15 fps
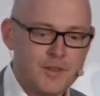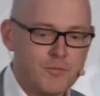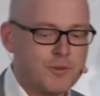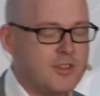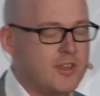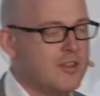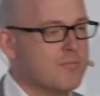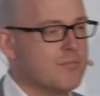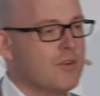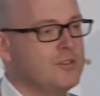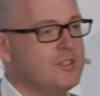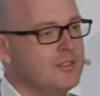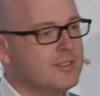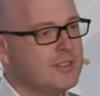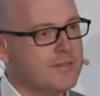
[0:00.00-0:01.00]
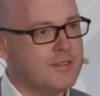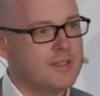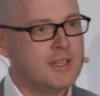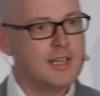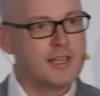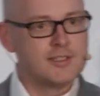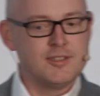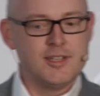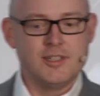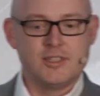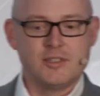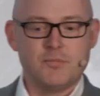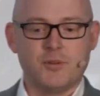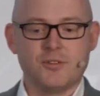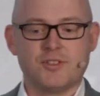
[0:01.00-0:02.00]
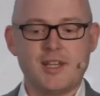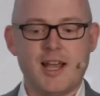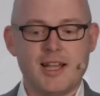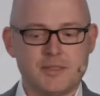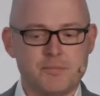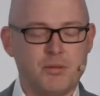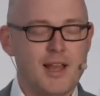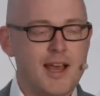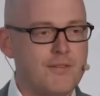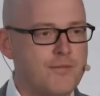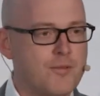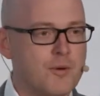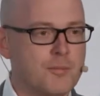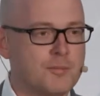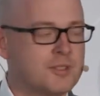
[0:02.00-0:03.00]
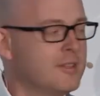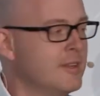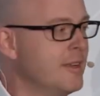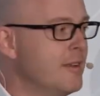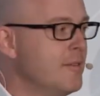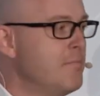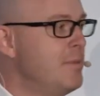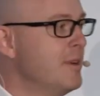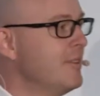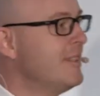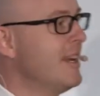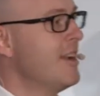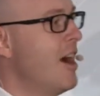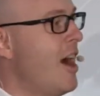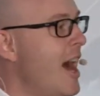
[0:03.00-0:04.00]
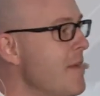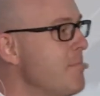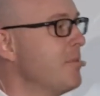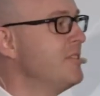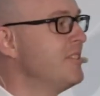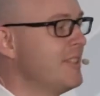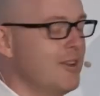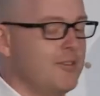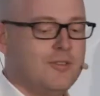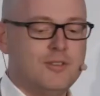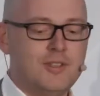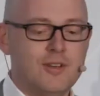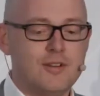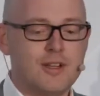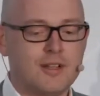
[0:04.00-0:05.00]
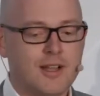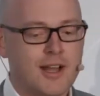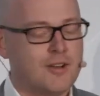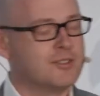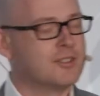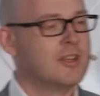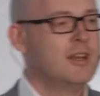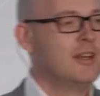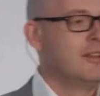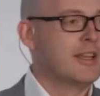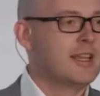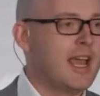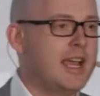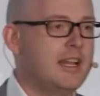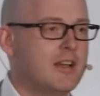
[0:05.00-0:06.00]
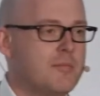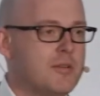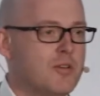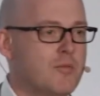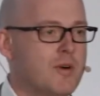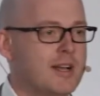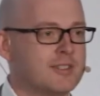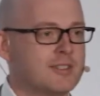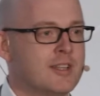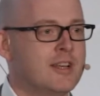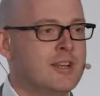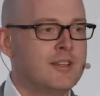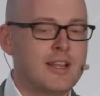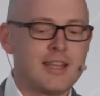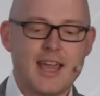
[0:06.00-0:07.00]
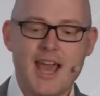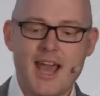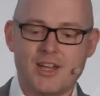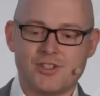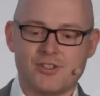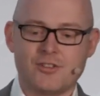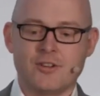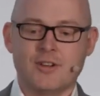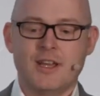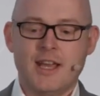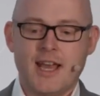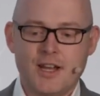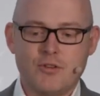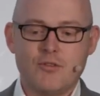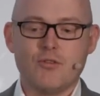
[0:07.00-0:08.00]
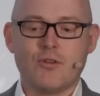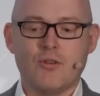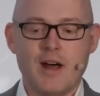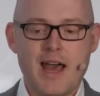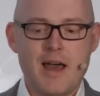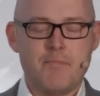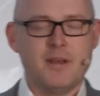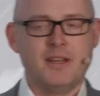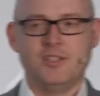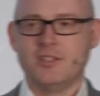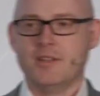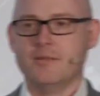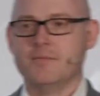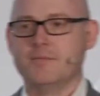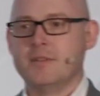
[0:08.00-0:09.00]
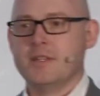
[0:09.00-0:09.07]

with the emergence of extensible SaaS platforms built on hyperscale utility clouds like AWS, like Azure, and Google App Engine,